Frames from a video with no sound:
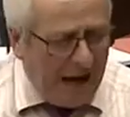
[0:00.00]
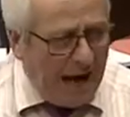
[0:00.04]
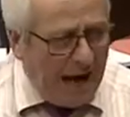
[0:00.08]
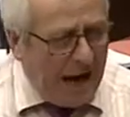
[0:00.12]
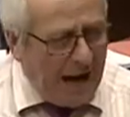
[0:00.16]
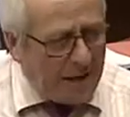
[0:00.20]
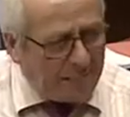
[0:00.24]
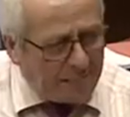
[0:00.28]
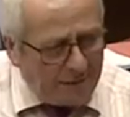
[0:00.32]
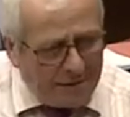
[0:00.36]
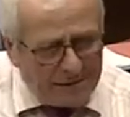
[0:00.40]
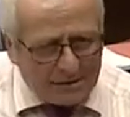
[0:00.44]

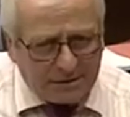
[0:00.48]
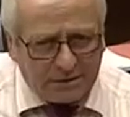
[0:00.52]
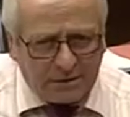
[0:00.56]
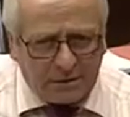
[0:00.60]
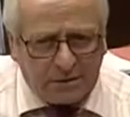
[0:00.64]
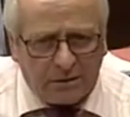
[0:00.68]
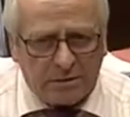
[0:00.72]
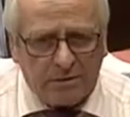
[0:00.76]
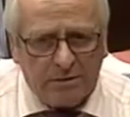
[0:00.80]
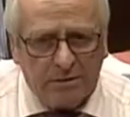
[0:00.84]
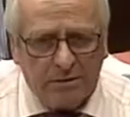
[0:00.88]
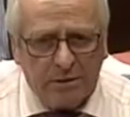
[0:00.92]
And
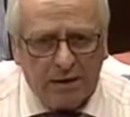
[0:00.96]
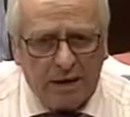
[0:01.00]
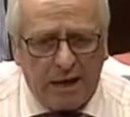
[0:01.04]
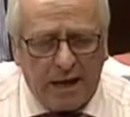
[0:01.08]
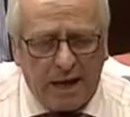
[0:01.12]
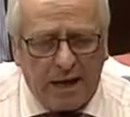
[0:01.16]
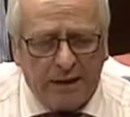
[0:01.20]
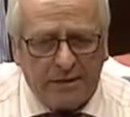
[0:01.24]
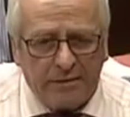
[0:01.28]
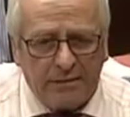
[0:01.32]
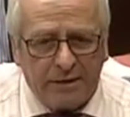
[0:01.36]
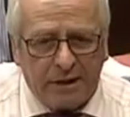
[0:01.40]
Minister
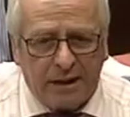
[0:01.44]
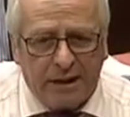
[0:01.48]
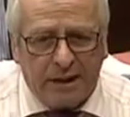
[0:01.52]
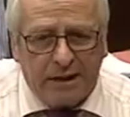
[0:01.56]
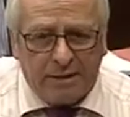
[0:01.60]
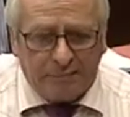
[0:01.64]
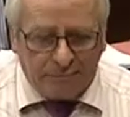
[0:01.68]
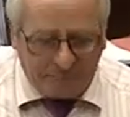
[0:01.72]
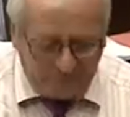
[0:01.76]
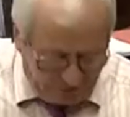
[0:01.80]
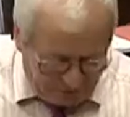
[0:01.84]
and um,